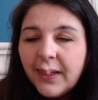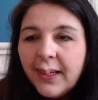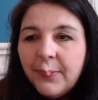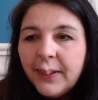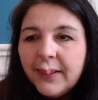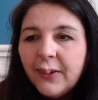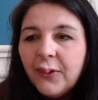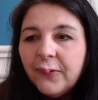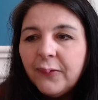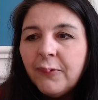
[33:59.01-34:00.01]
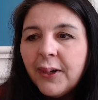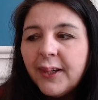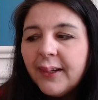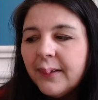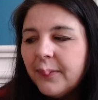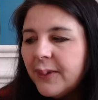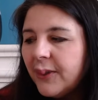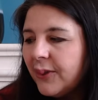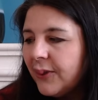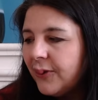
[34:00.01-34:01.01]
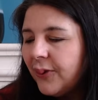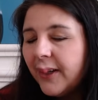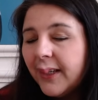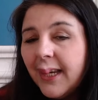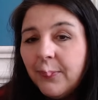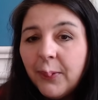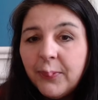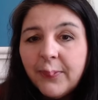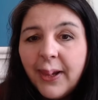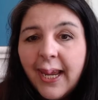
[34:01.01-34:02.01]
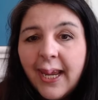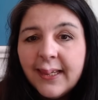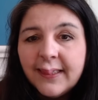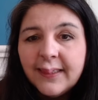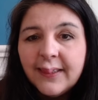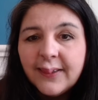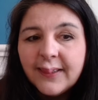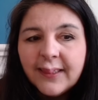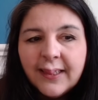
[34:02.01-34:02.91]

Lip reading: keeping the hoover running to just try and keep up with the amount of hairs and dust.